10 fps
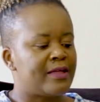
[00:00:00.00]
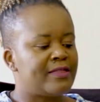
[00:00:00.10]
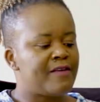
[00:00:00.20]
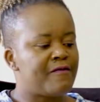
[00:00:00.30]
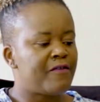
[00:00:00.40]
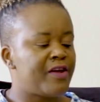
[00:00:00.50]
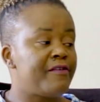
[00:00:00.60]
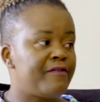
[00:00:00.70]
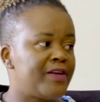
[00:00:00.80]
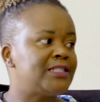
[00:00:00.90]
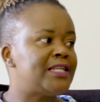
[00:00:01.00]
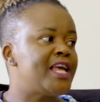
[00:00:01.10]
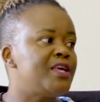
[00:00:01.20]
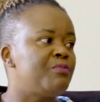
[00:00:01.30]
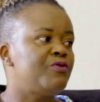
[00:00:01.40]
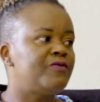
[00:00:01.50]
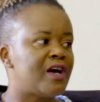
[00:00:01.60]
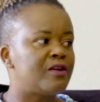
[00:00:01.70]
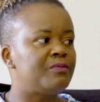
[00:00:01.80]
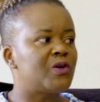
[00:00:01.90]
The very first day he moved
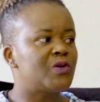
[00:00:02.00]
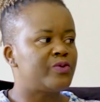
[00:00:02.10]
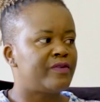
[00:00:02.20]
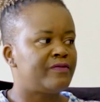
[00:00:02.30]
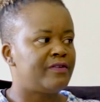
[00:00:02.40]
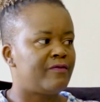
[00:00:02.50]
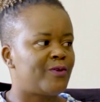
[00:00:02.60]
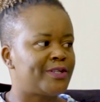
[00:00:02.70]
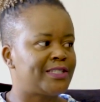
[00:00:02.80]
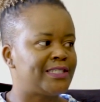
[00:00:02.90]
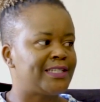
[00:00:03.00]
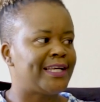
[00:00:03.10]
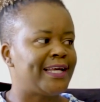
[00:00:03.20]
out because we have divorced,